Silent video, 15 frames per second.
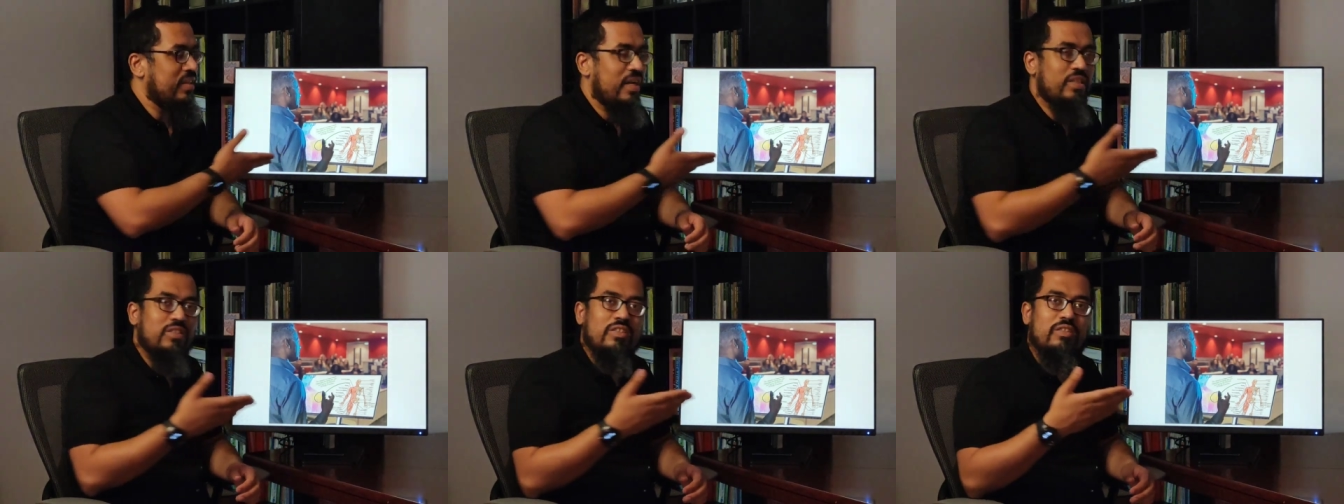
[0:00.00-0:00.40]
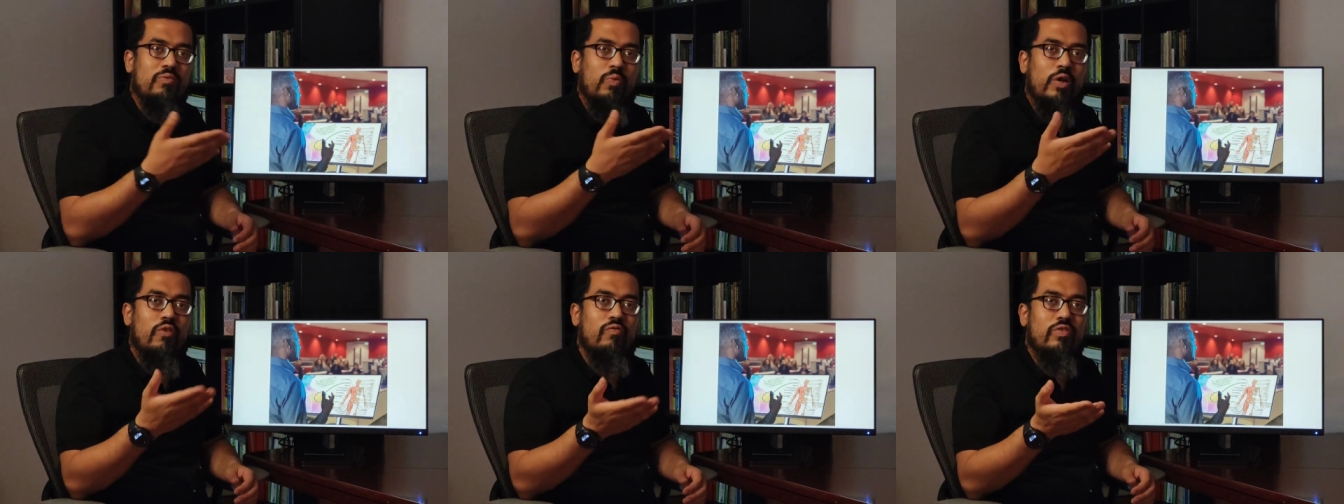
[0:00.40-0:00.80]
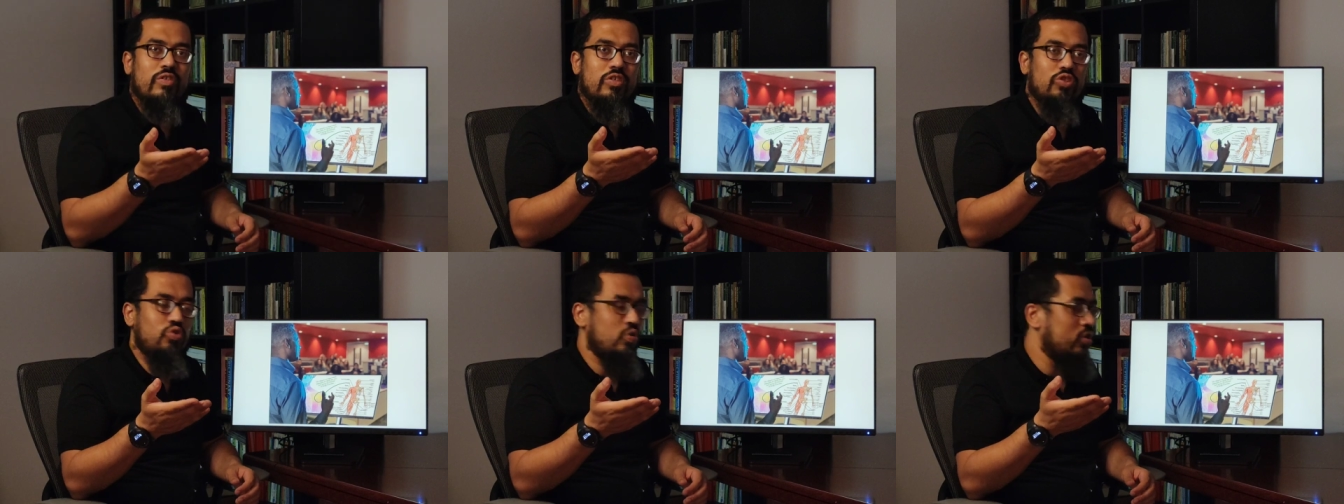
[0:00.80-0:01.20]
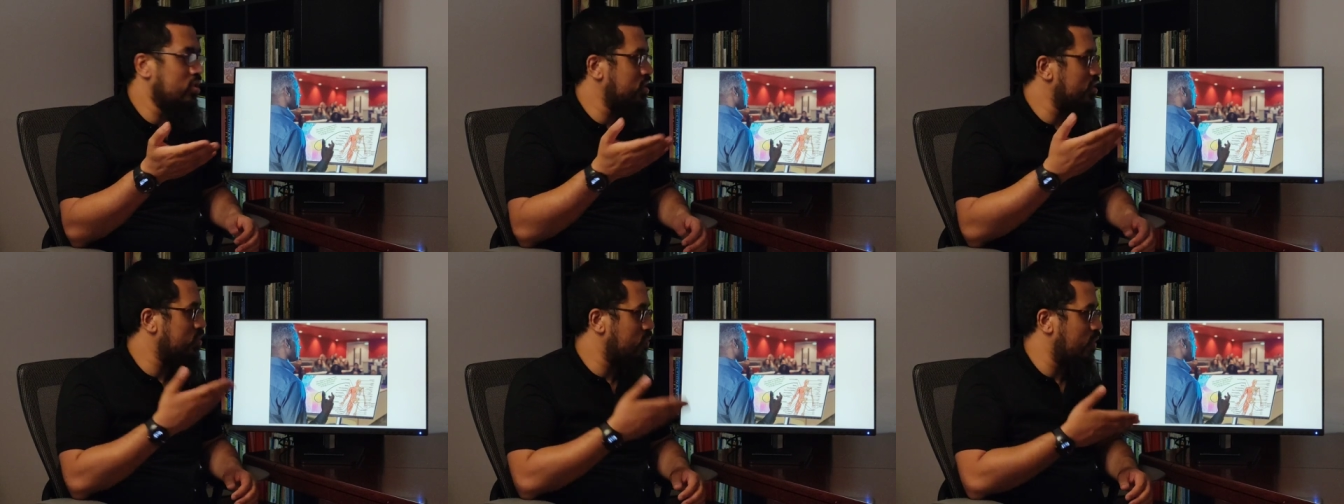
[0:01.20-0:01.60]
That's one of the
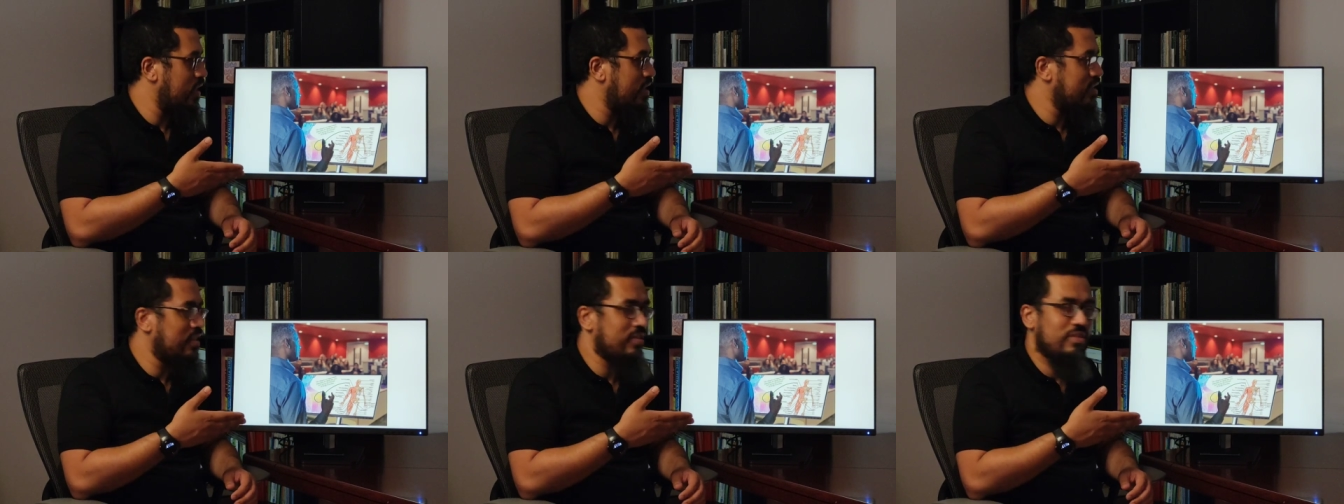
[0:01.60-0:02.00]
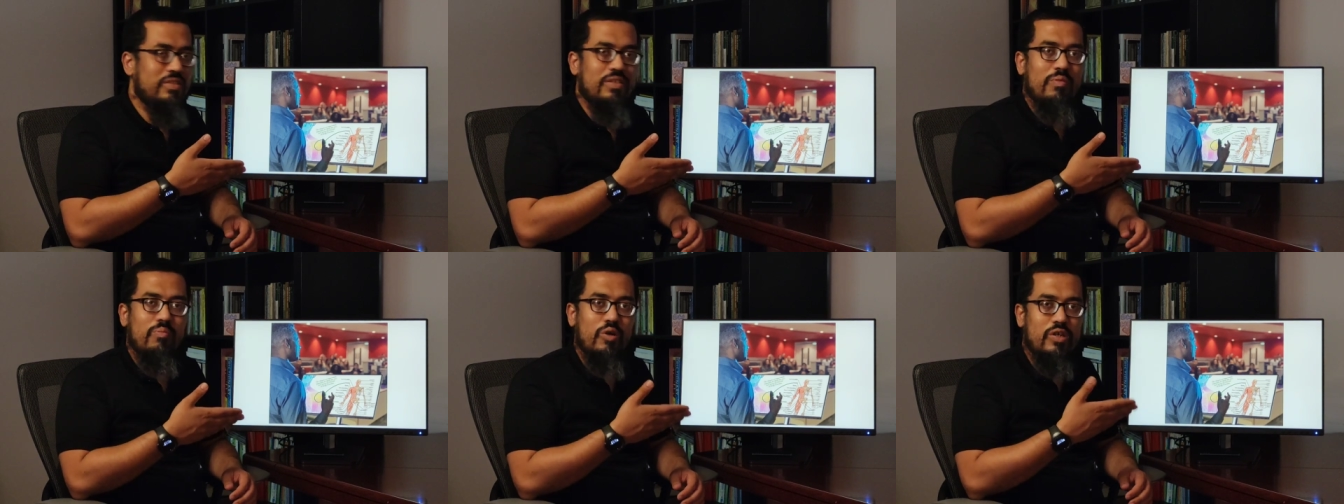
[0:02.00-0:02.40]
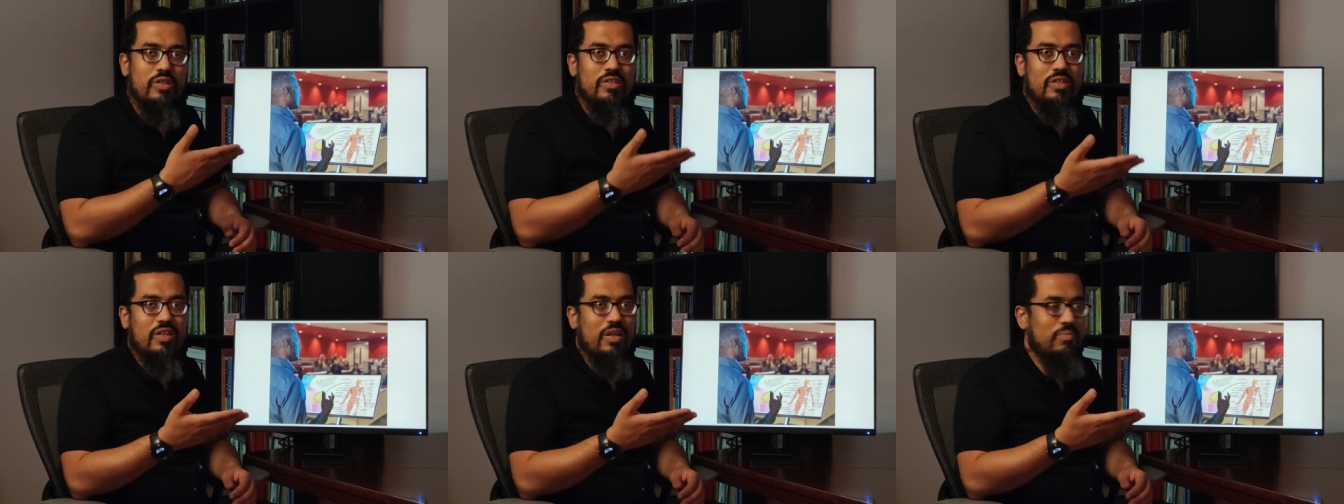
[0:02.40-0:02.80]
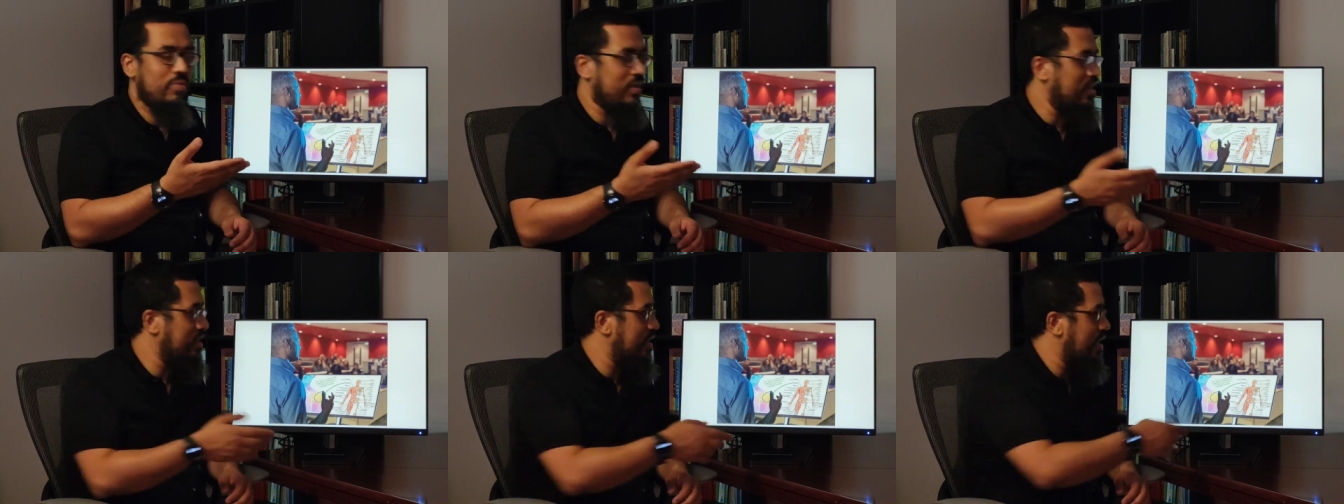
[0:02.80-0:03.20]
situations where this monitor
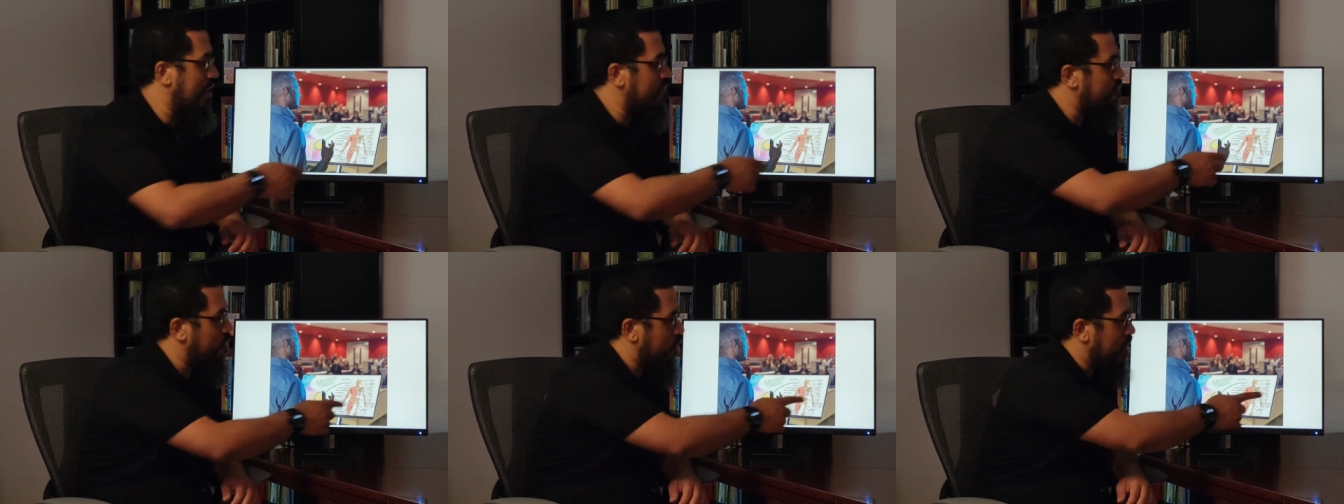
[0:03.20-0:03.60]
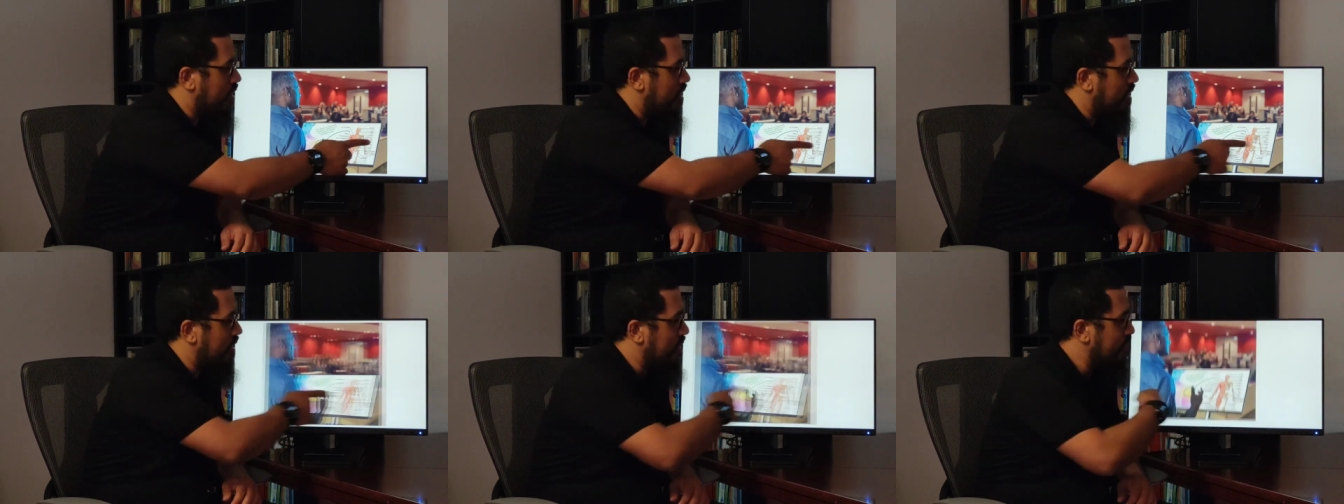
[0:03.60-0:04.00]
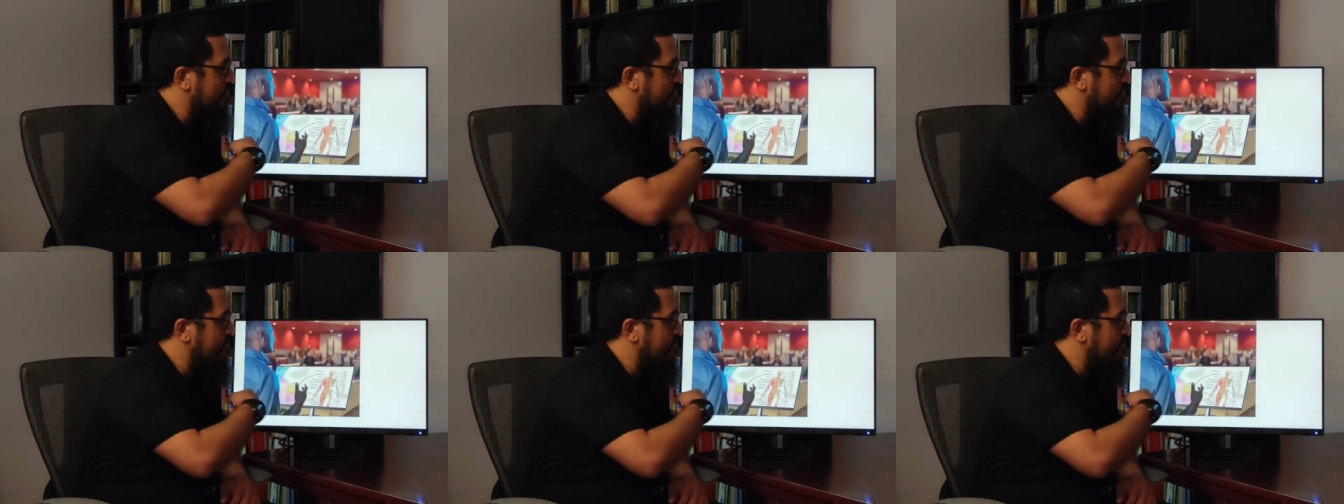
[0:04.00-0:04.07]
can be really helpful.